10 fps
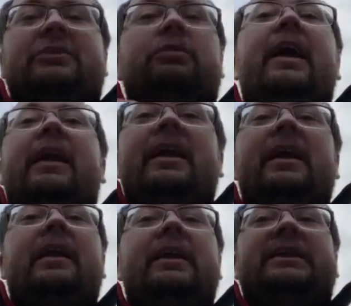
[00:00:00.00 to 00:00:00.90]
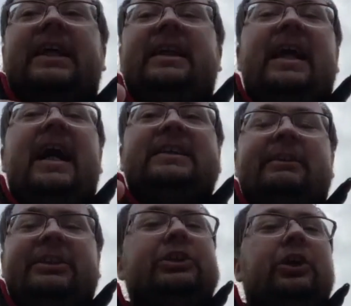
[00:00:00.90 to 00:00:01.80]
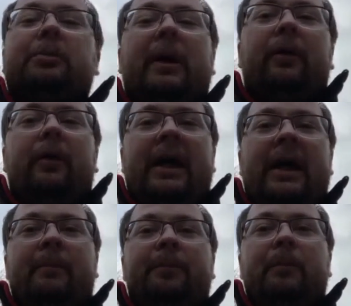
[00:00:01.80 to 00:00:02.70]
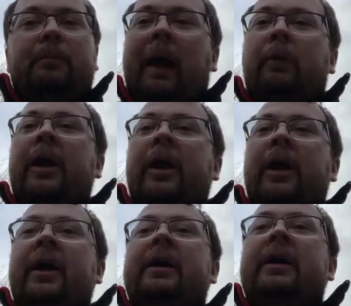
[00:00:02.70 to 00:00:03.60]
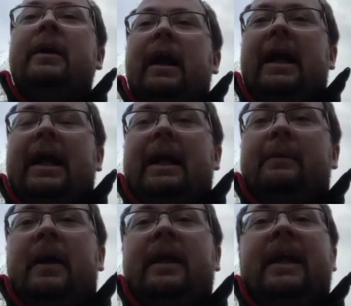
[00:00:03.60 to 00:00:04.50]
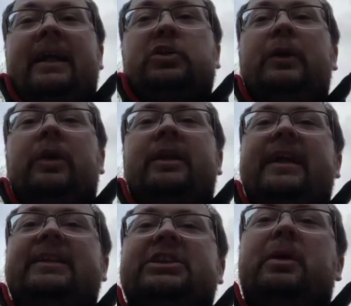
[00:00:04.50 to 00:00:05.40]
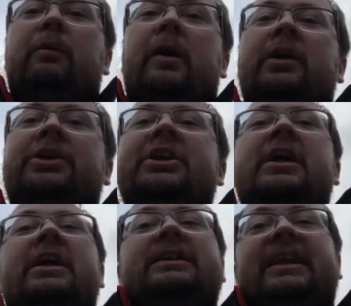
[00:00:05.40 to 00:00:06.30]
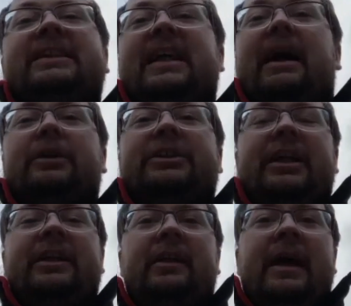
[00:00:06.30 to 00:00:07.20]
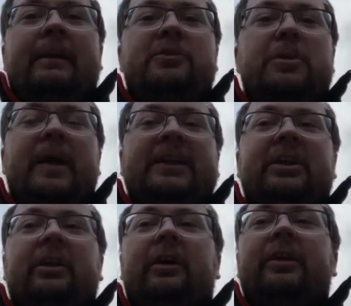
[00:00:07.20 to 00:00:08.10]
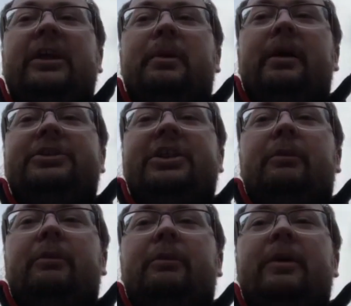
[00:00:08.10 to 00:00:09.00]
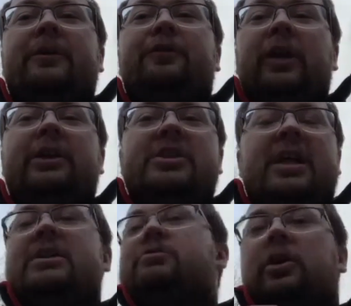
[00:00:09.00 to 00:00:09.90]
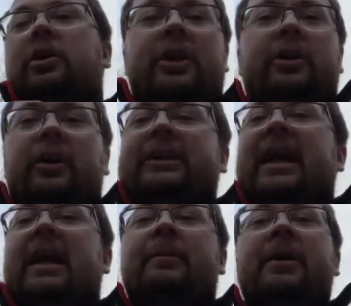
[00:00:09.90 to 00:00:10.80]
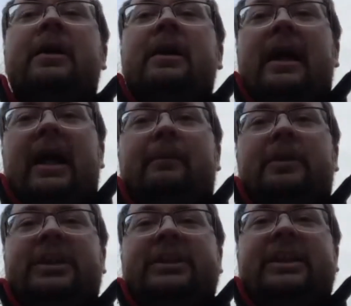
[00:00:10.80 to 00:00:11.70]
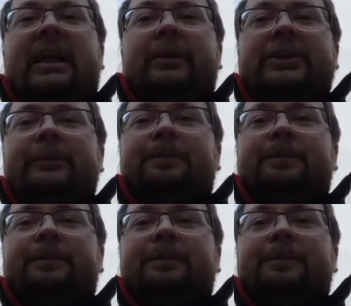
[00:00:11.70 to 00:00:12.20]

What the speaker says: really the X series is all about power, and yeah, 21 days in smartwatch, 60 hours in GPS and GLONASS mode. So when you're fully using it, it's recording all the time, 60 hours.